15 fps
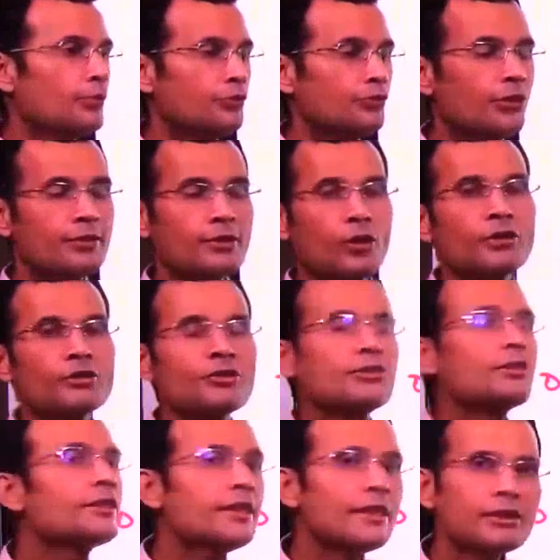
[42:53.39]
Just on
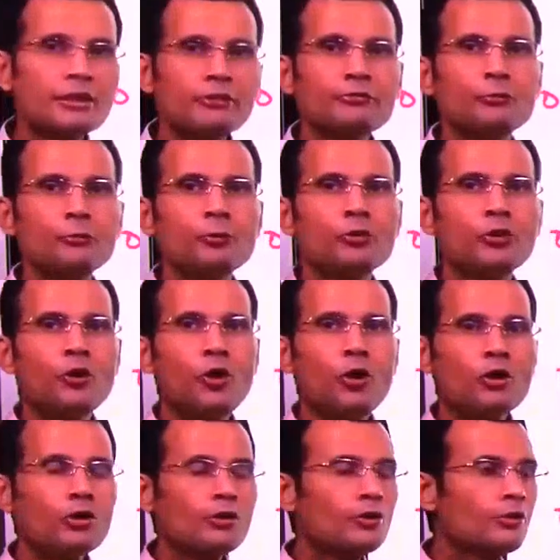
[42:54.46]
seeing the food
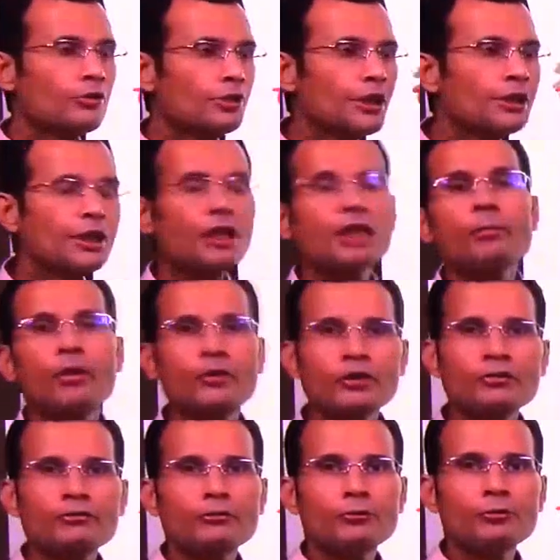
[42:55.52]
or thinking about
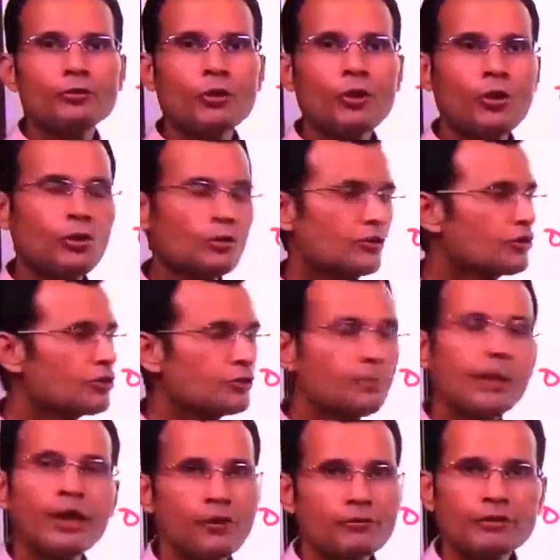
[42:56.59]
the food or
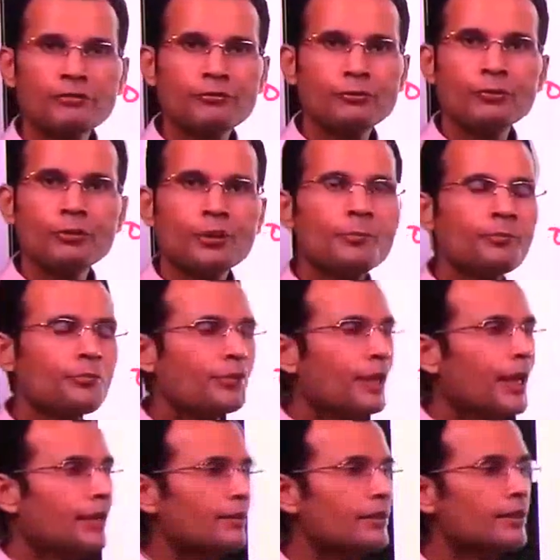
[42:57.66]
smell of the food,
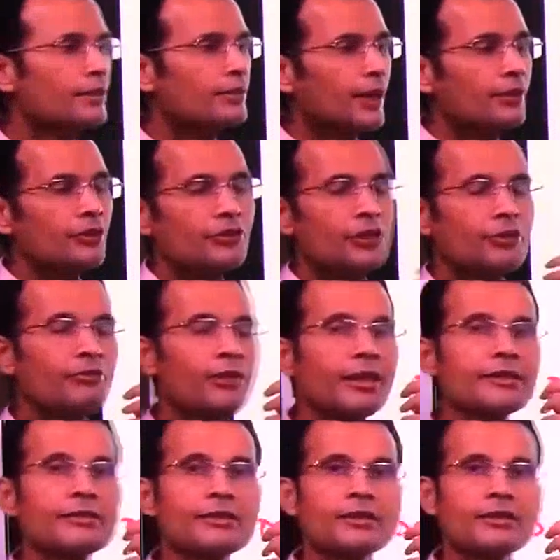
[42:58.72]
and there is either
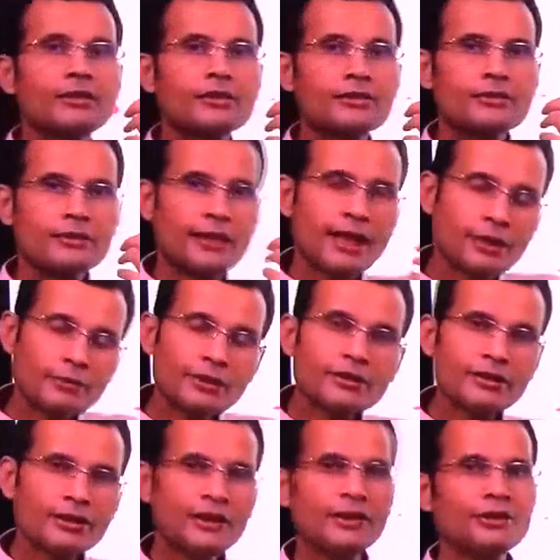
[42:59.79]
reflex salivary
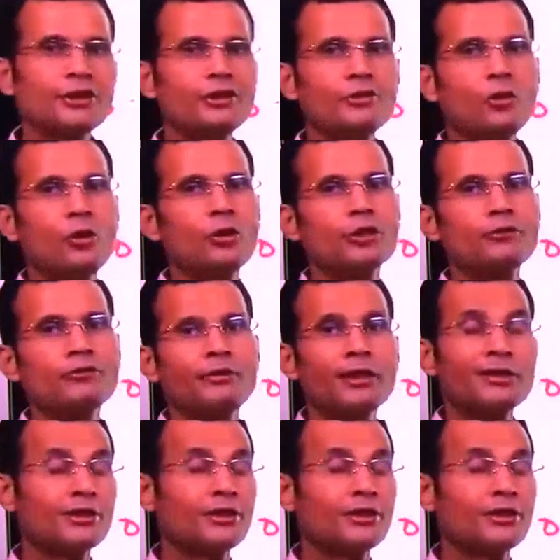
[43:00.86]
secretion or reflex